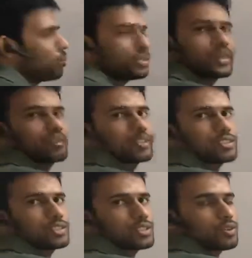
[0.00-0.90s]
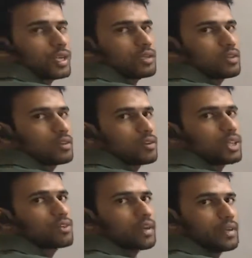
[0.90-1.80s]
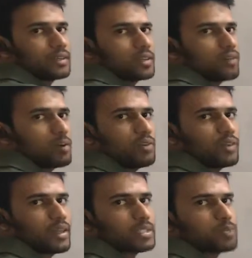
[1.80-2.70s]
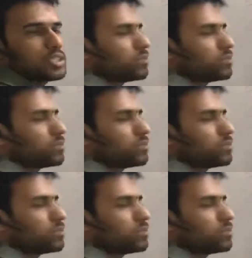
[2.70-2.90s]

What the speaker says: both the equations you need to write in the form of ax plus